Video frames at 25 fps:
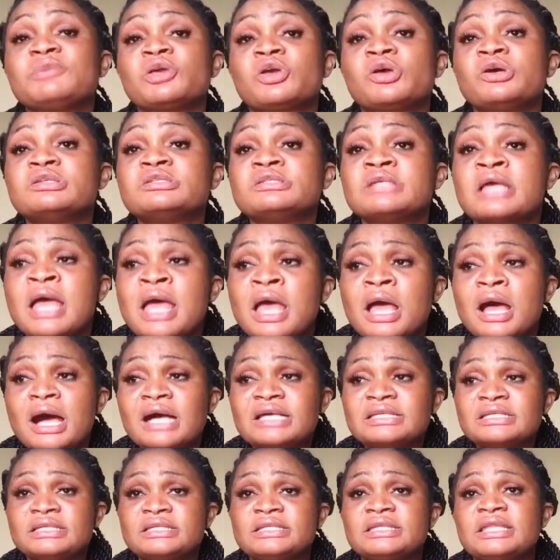because
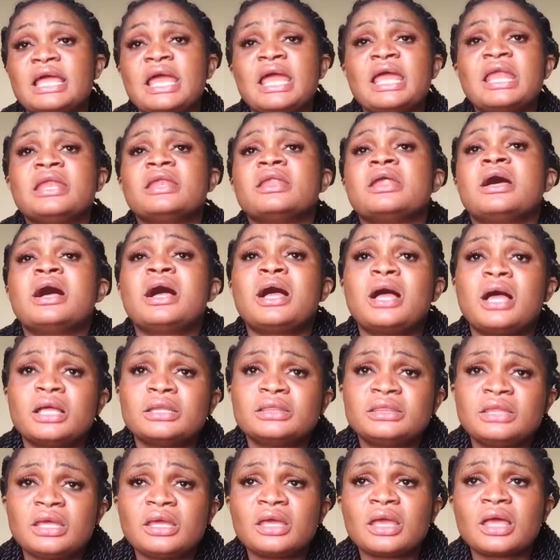as of then, I
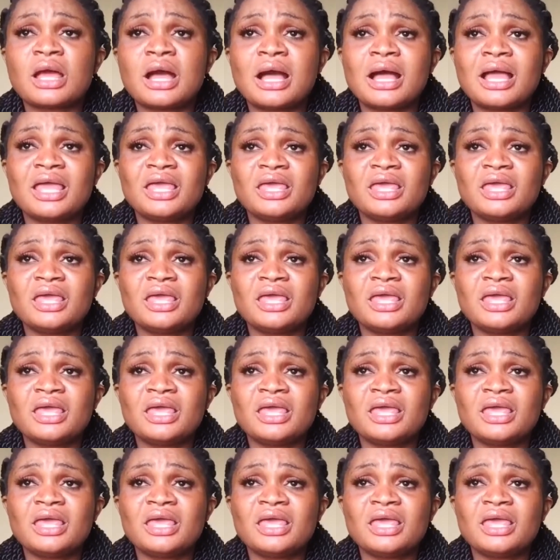think